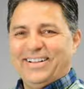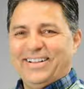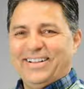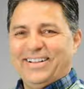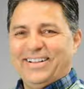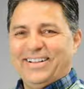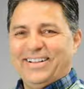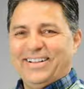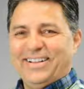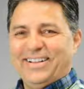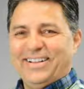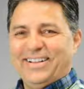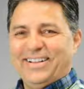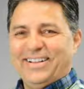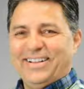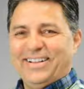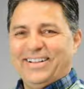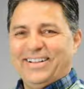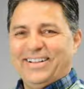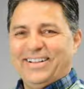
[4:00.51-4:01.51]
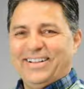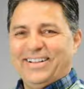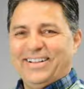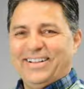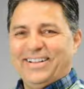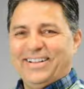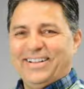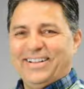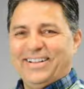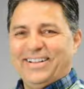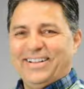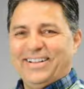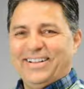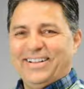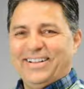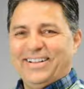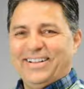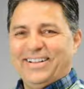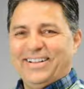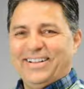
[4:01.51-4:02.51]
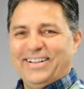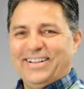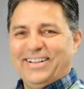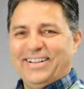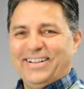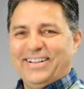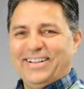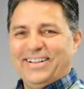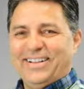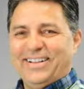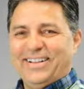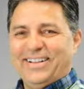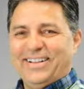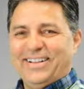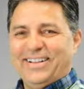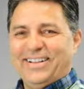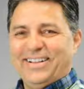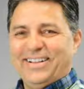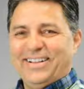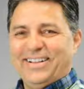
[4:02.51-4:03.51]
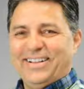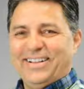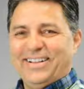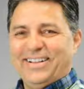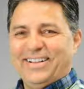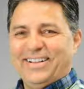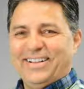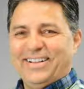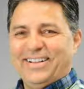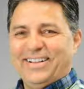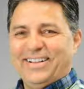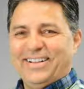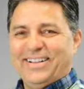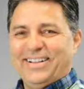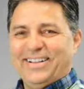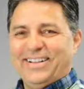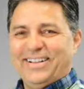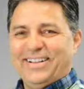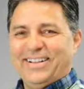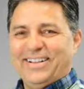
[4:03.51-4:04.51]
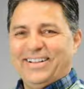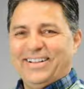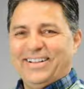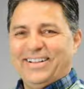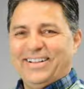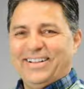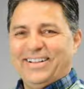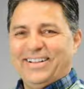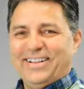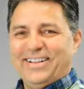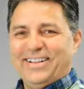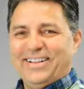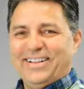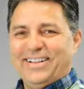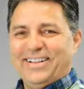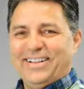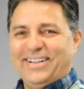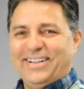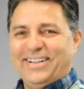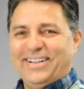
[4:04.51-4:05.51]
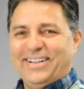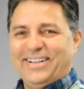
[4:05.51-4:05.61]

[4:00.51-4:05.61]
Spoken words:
(no lip movement)